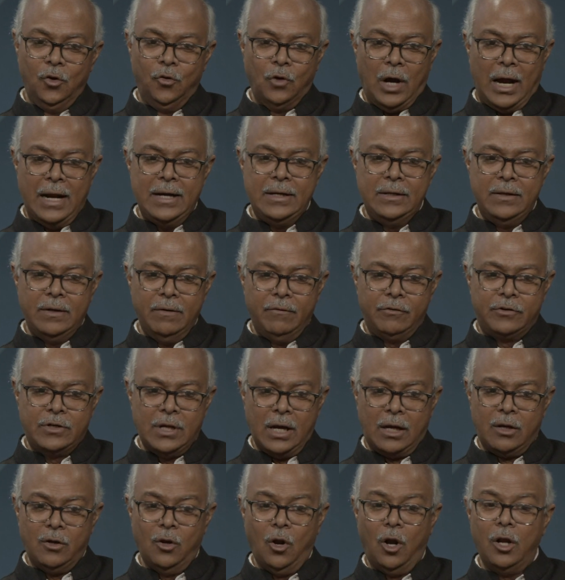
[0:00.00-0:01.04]
And
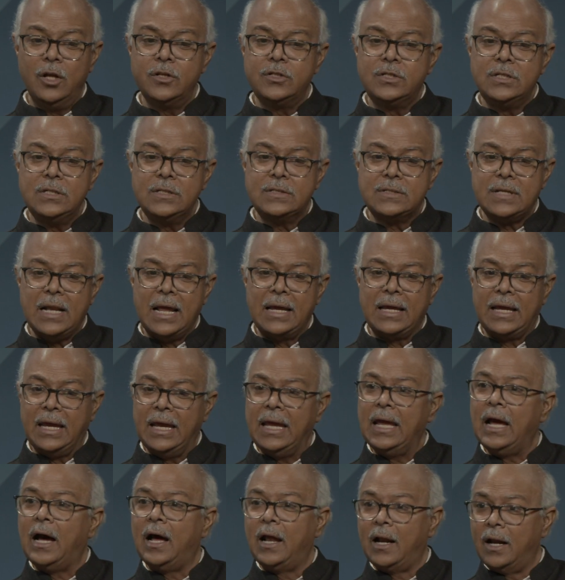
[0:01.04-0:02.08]
technologies like
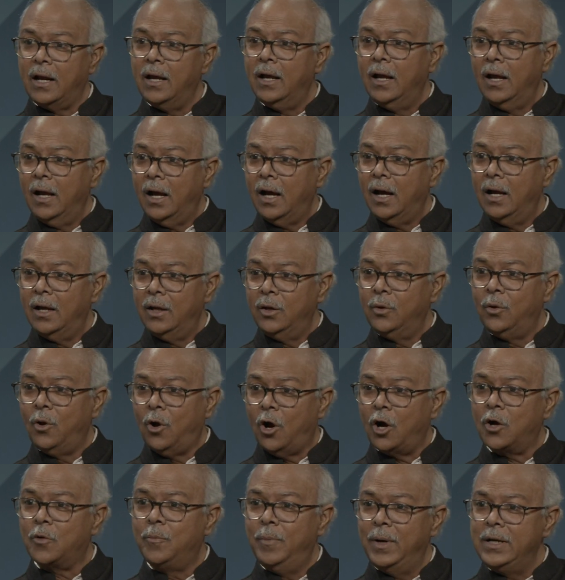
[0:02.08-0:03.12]
AR, you know,
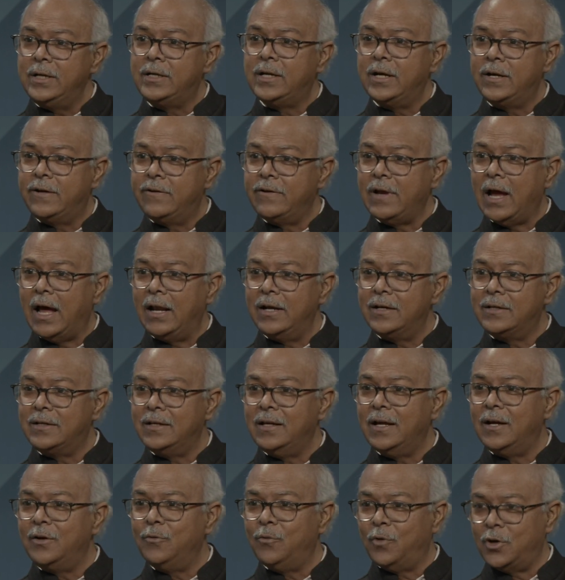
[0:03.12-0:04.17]
augmented
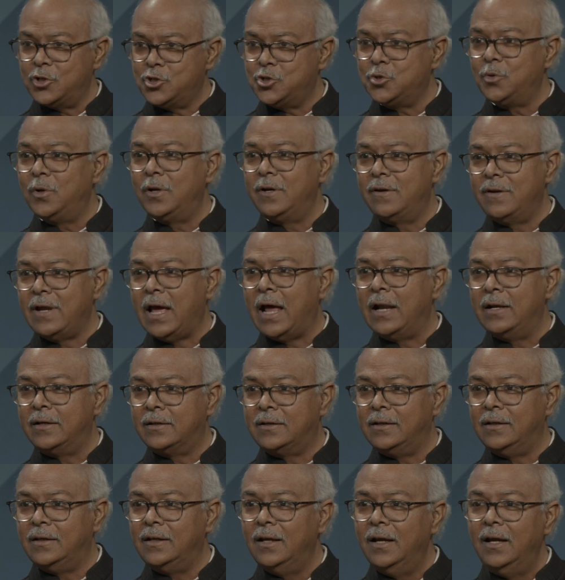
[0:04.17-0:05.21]
reality and virtual
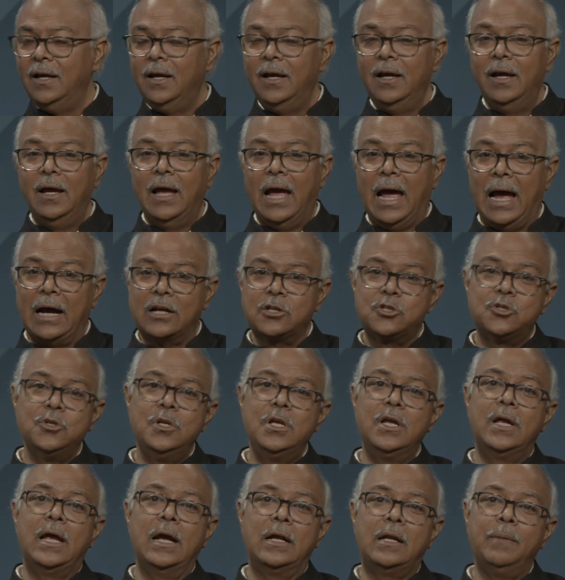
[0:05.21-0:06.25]
reality
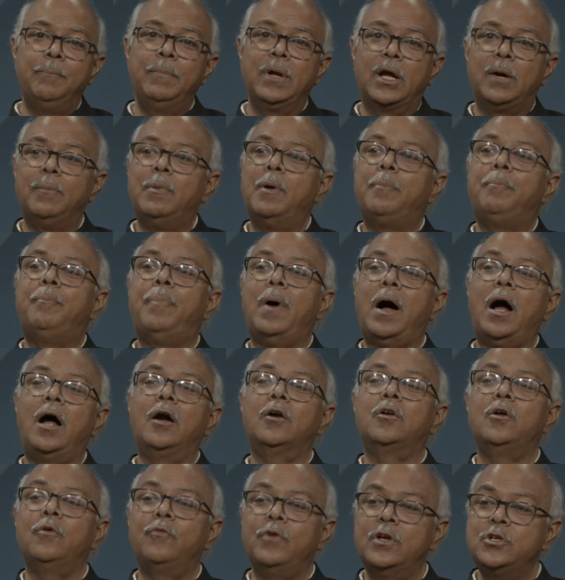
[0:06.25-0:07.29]
actually become a
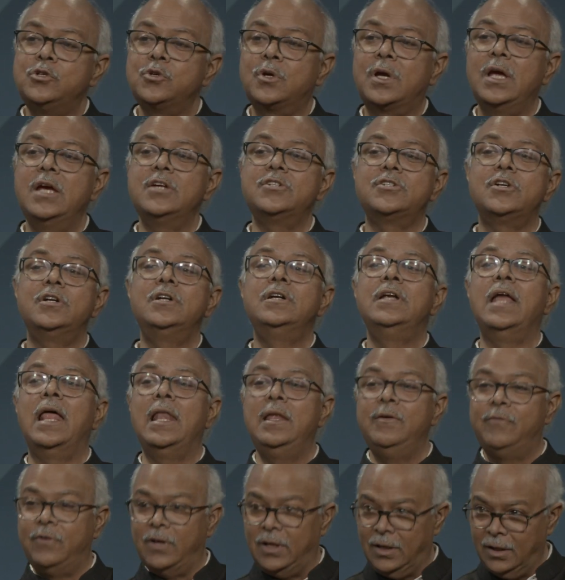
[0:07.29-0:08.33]
part of education
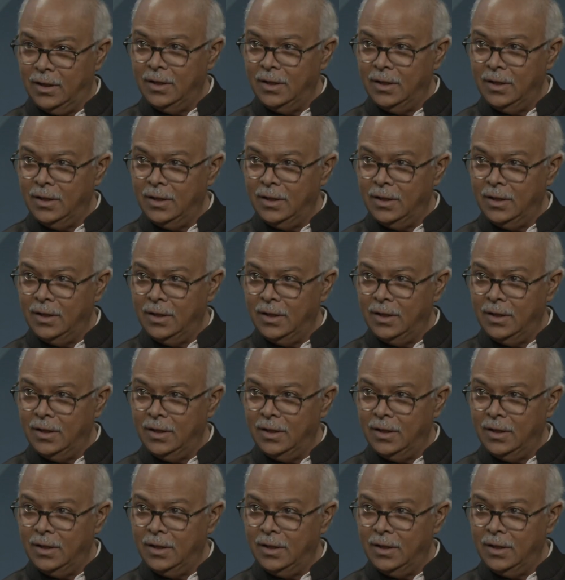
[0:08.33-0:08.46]
delivery.